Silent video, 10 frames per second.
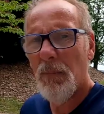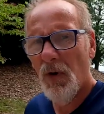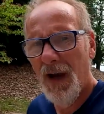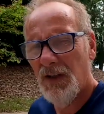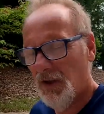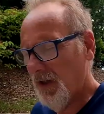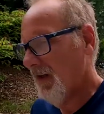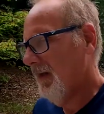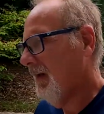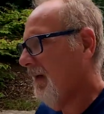operation.
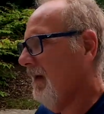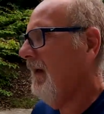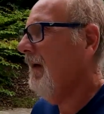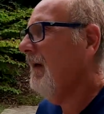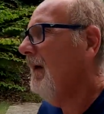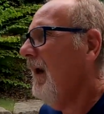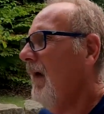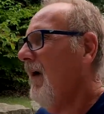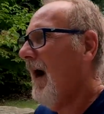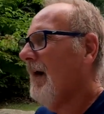
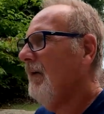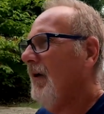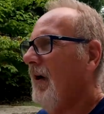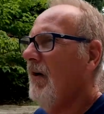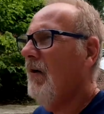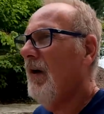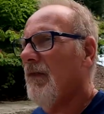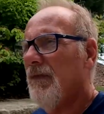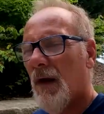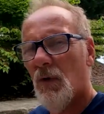Now, I don't know
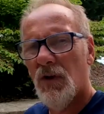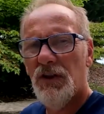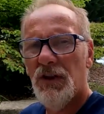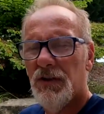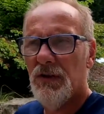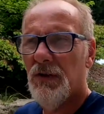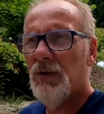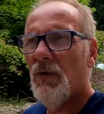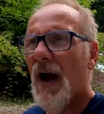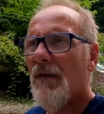if they were just
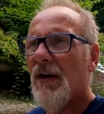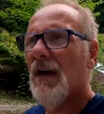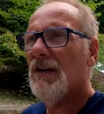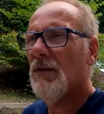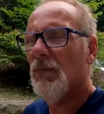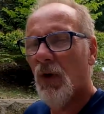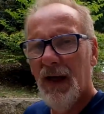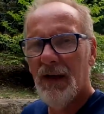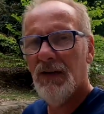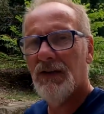driving it to
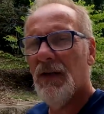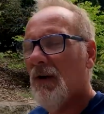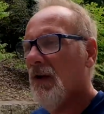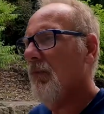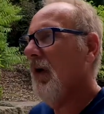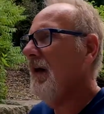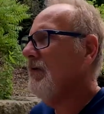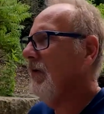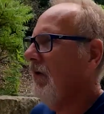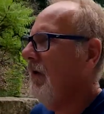bring it to some other
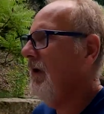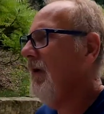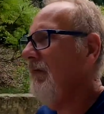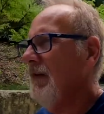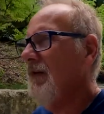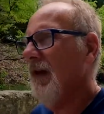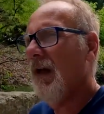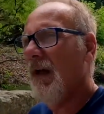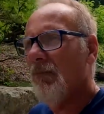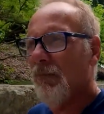place, or if it's
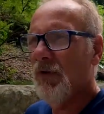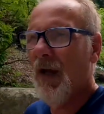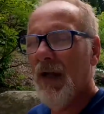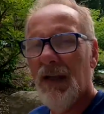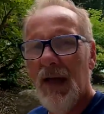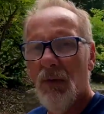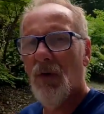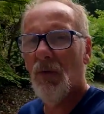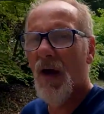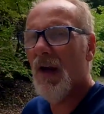a train they
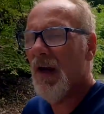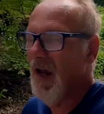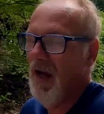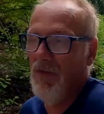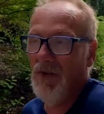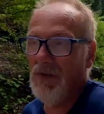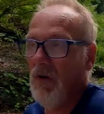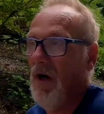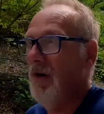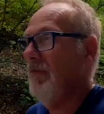will run every
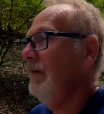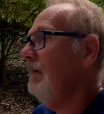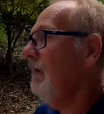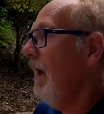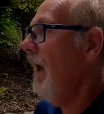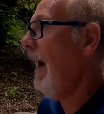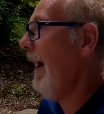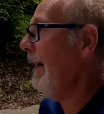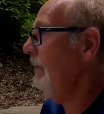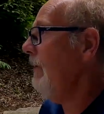so often.
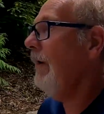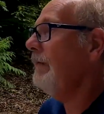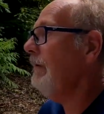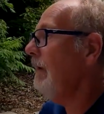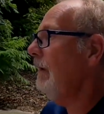I don't know.